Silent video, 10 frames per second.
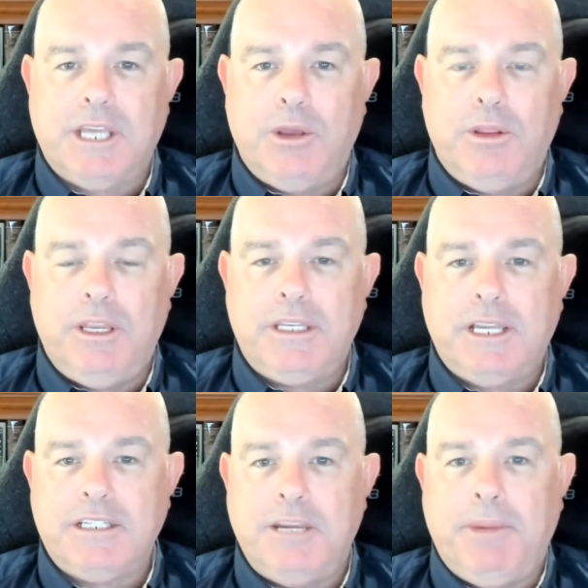So it
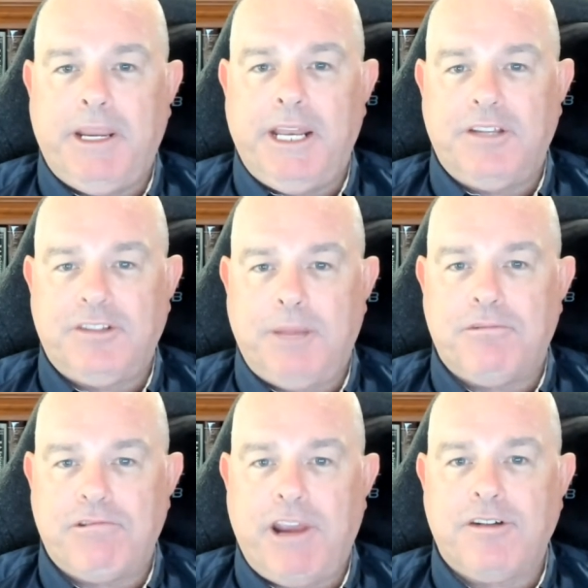does seem we're getting some
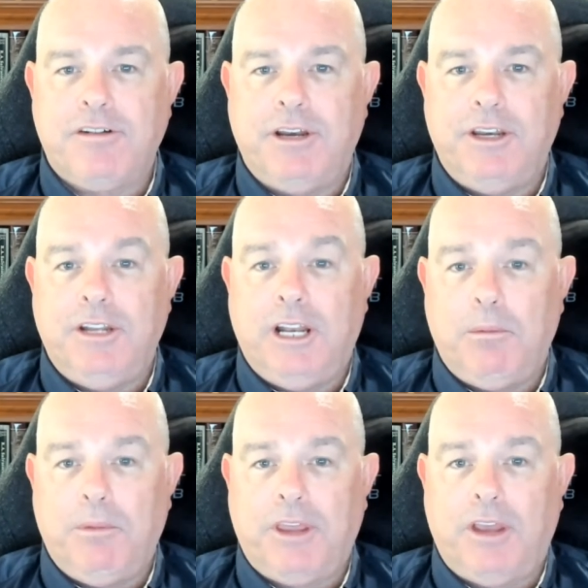traction in
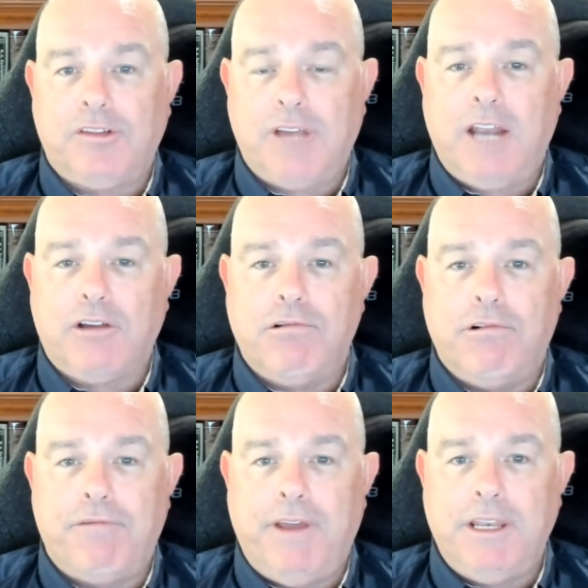dealing with those
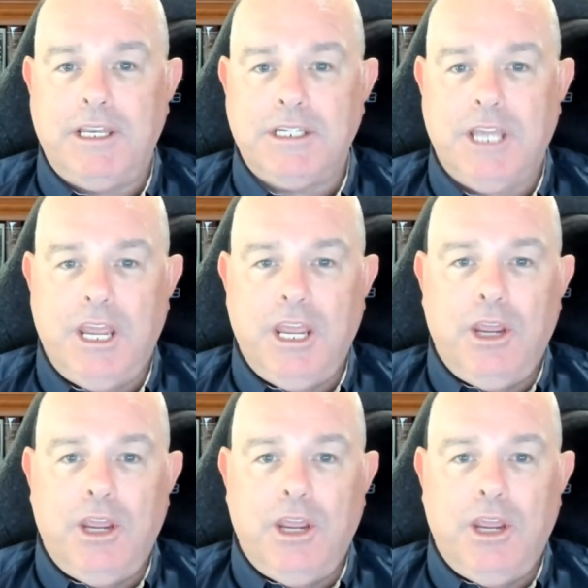hardcore offenders